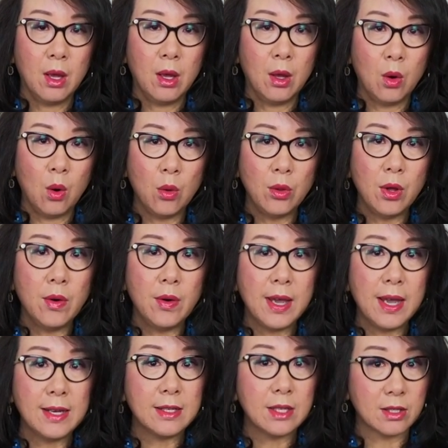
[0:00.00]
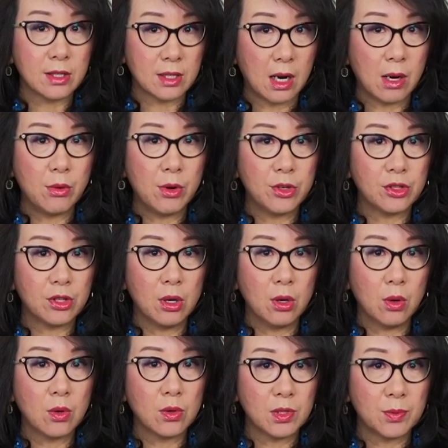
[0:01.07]
Although it discouraged
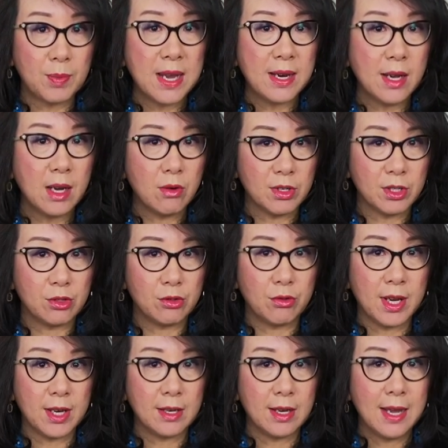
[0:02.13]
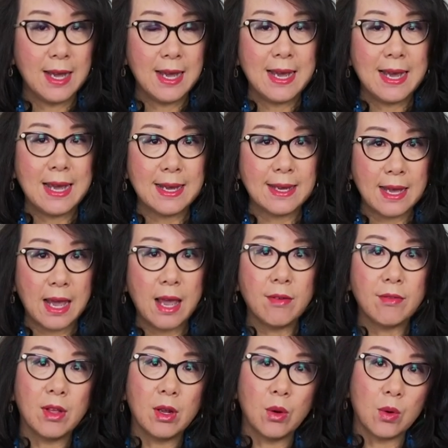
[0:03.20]
local spending restraint, it
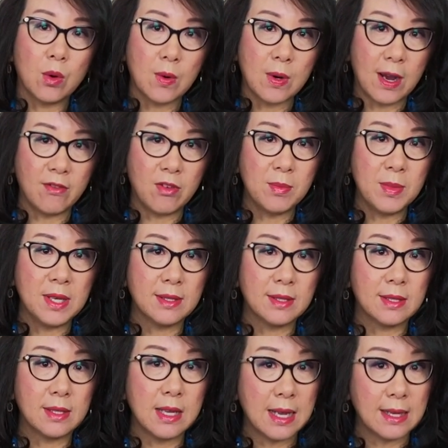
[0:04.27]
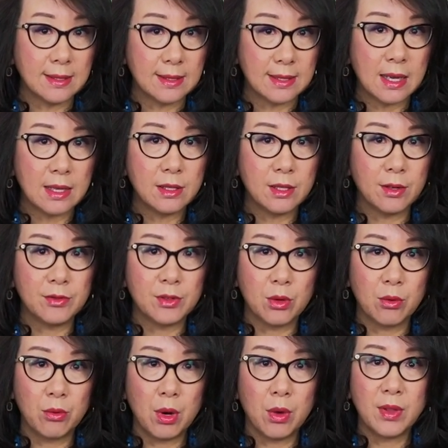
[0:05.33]
gave the local governments the incentive to
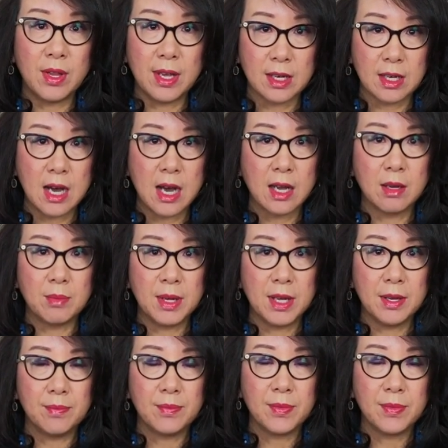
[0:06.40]
grow the economy.